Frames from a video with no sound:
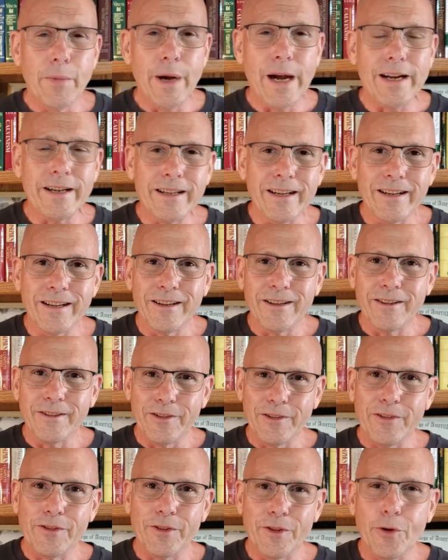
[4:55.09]
But
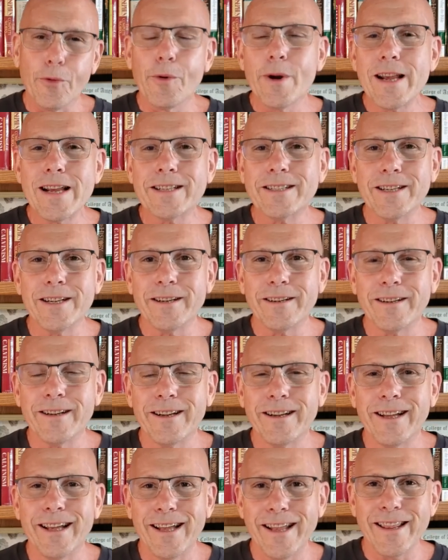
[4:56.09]
the
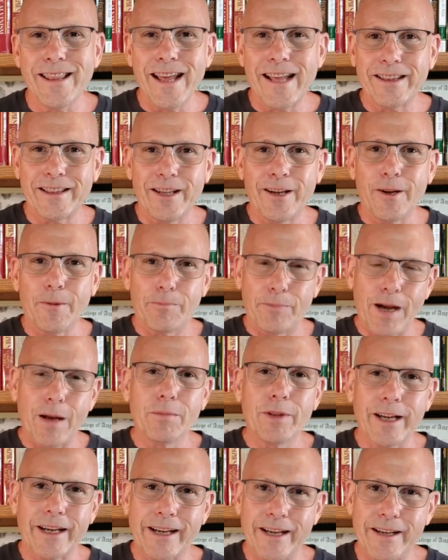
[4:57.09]
reason uh, that the
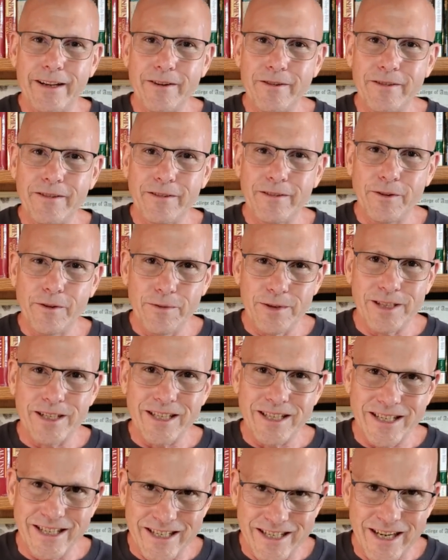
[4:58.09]
publican, who was
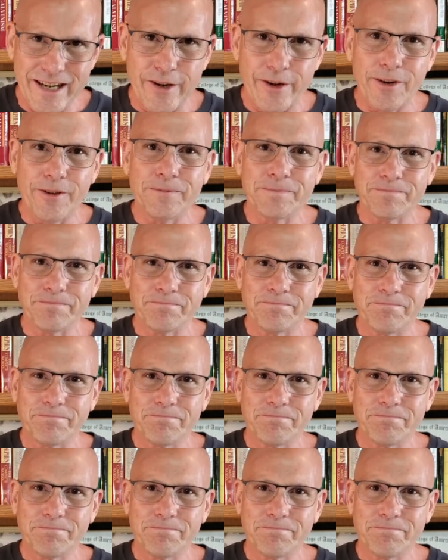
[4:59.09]
a sinner,